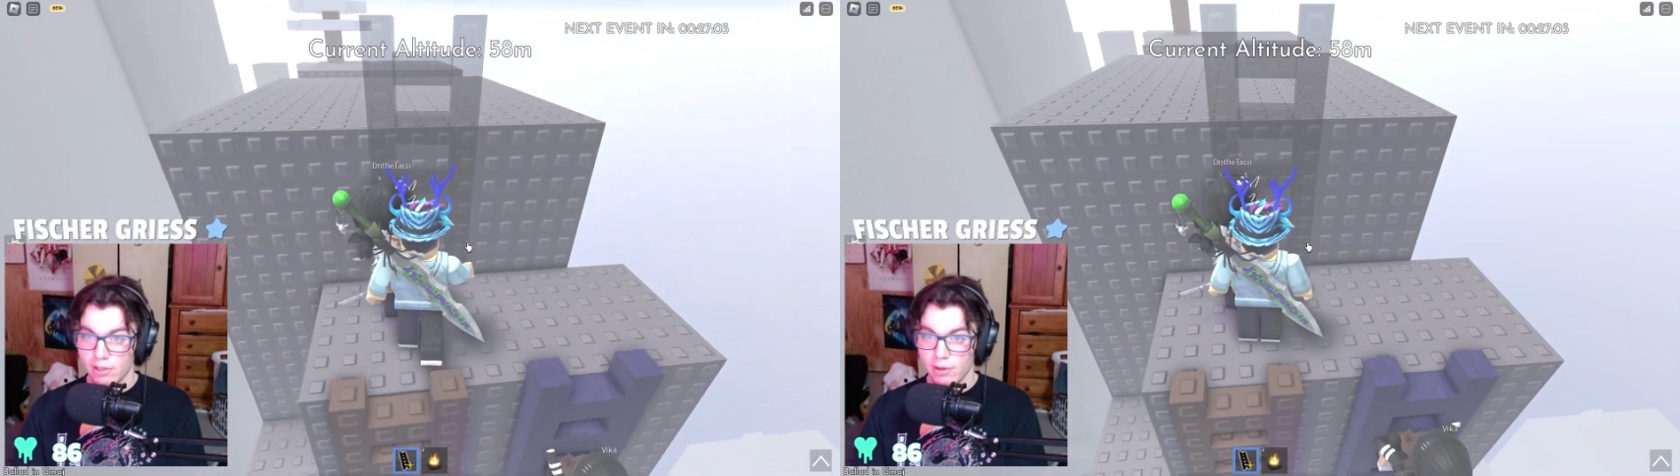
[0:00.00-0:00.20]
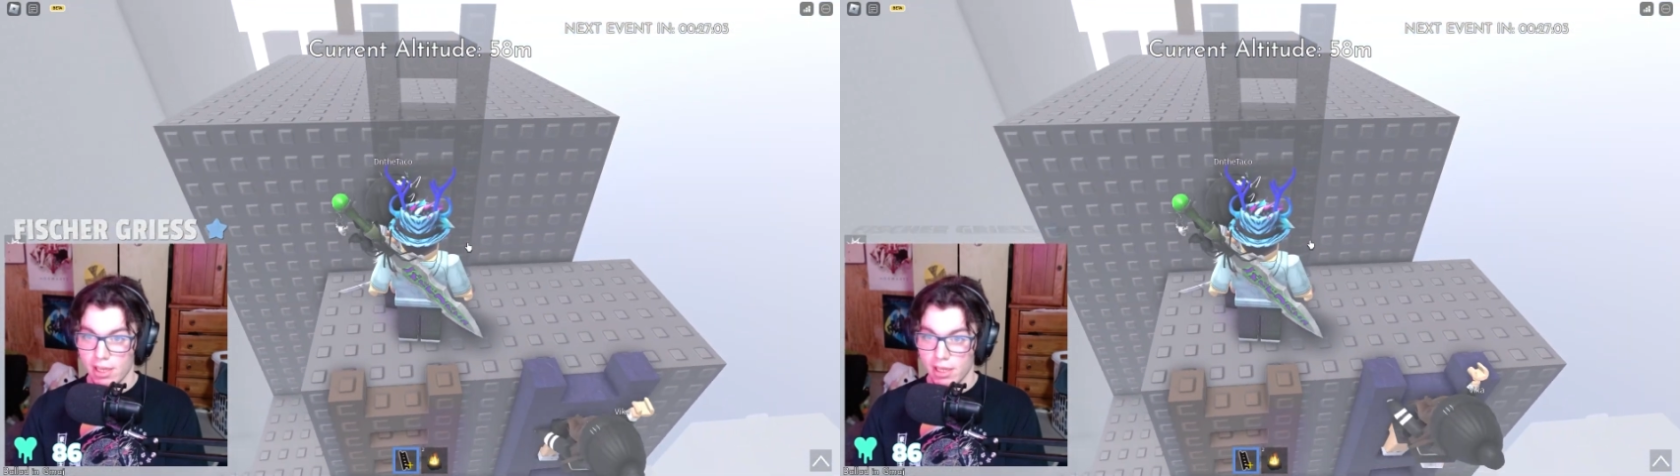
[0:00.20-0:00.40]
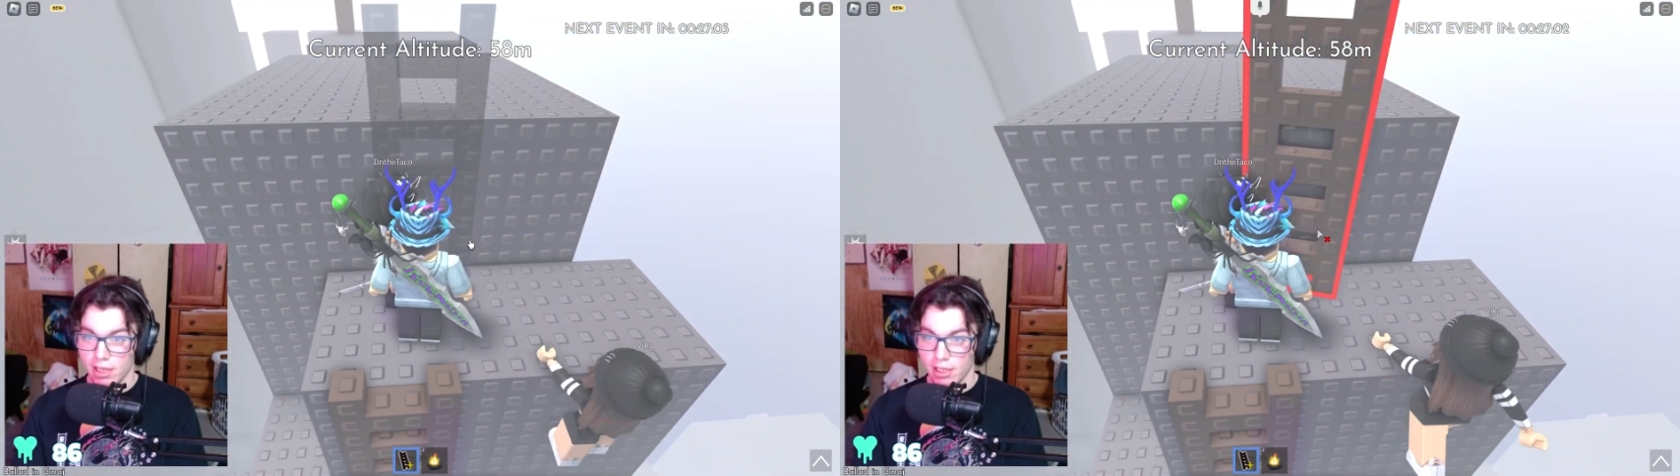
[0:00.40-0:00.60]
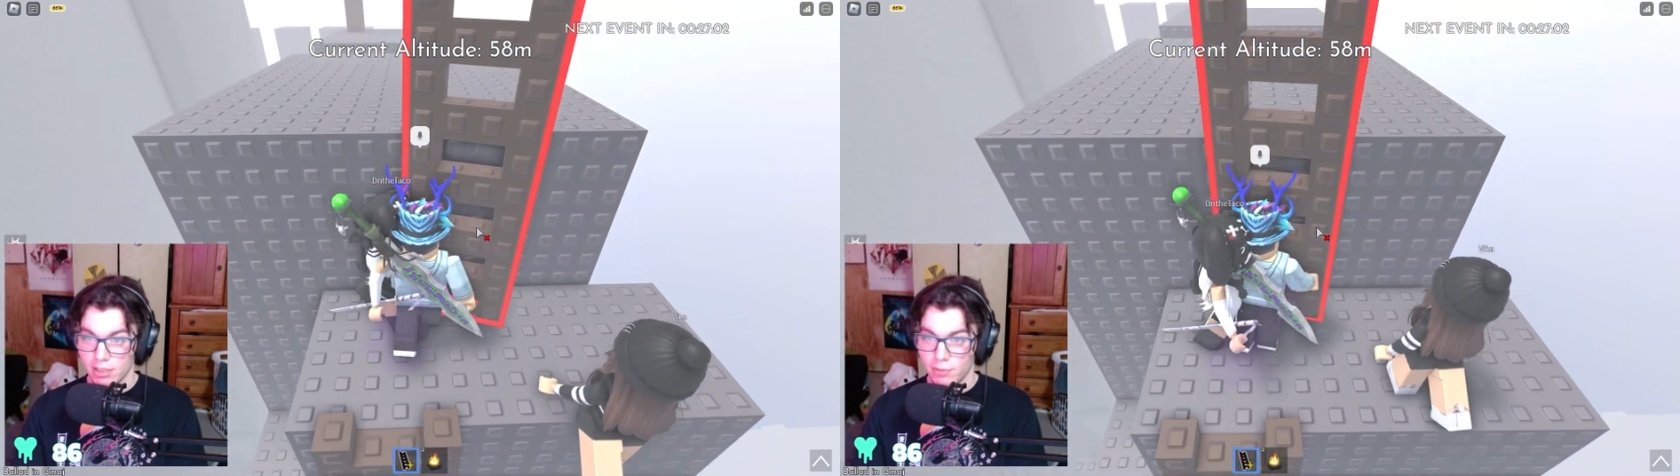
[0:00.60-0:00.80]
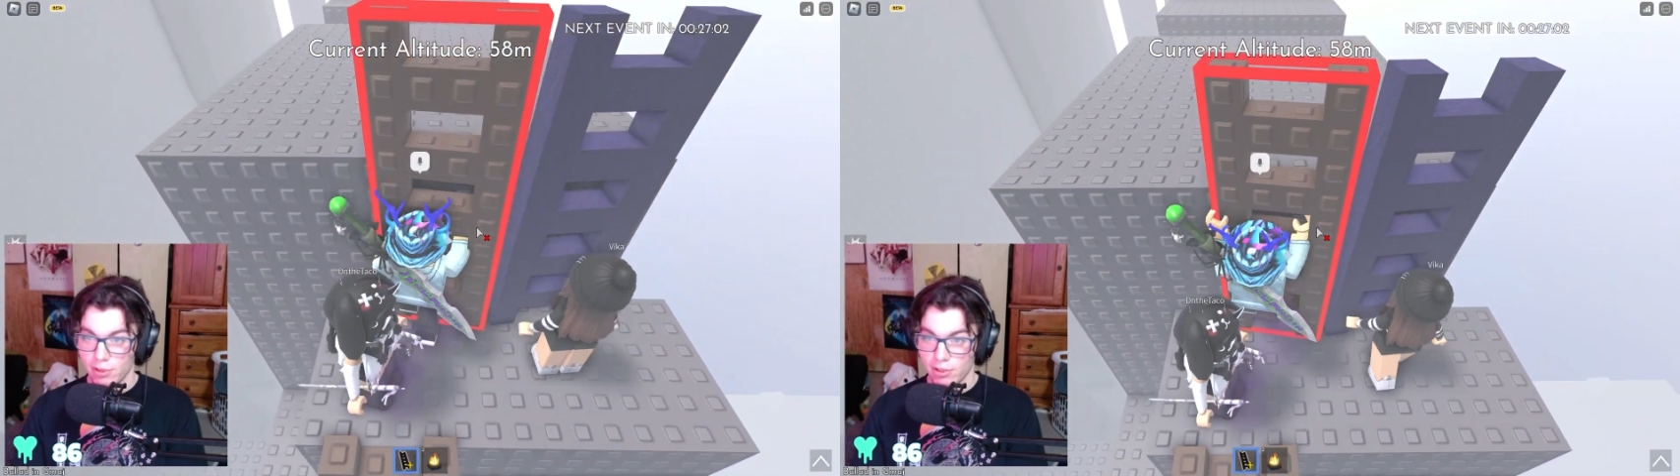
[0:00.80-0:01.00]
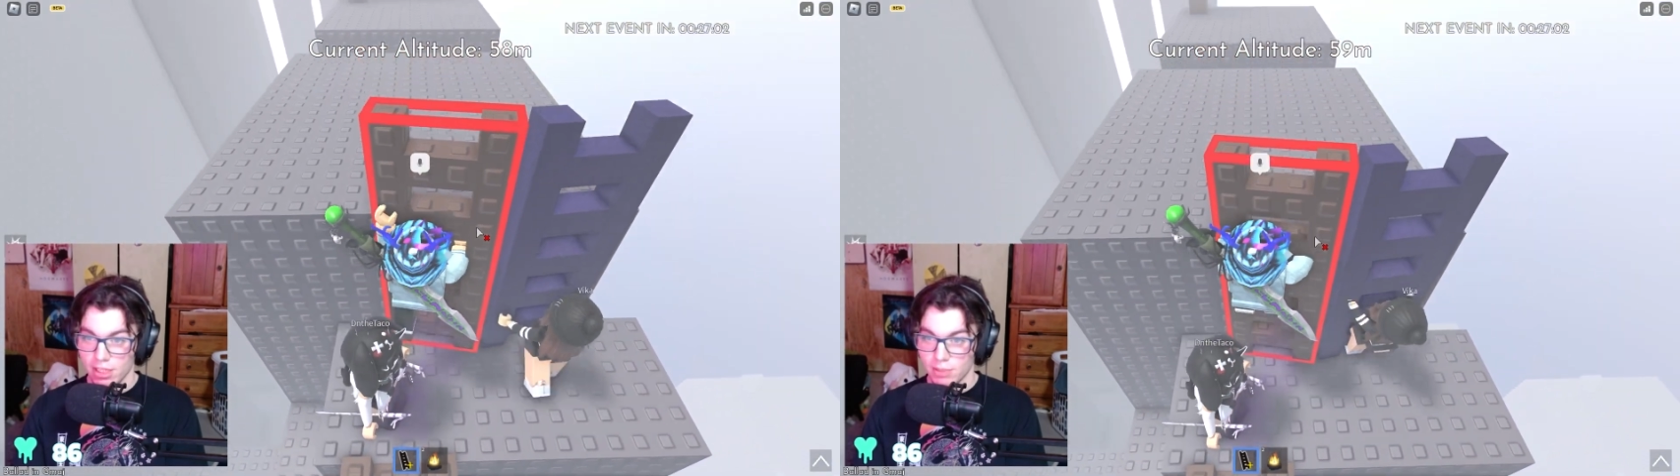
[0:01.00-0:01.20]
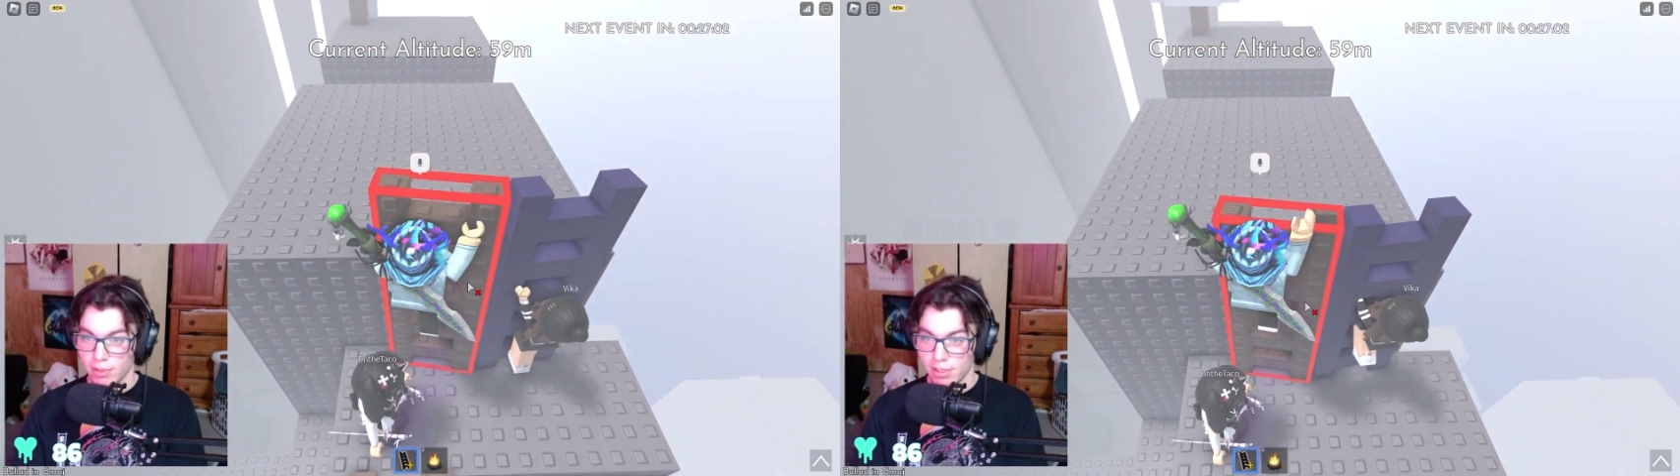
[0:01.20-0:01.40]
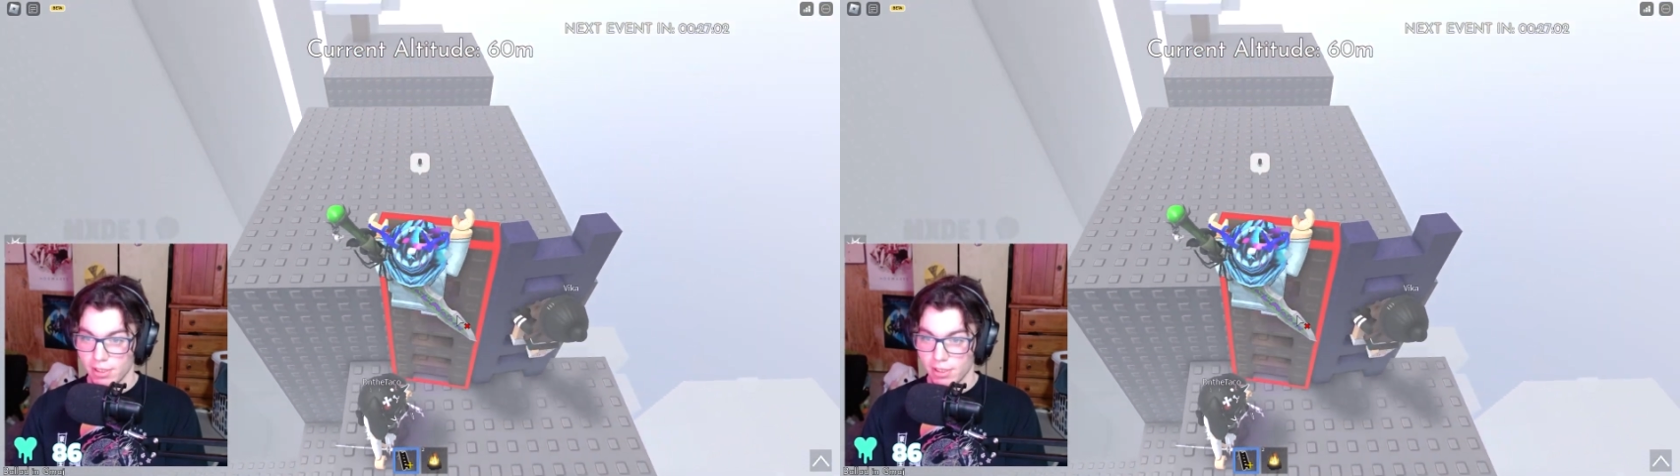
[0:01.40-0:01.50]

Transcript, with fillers: you can, I guess, when you're desperate.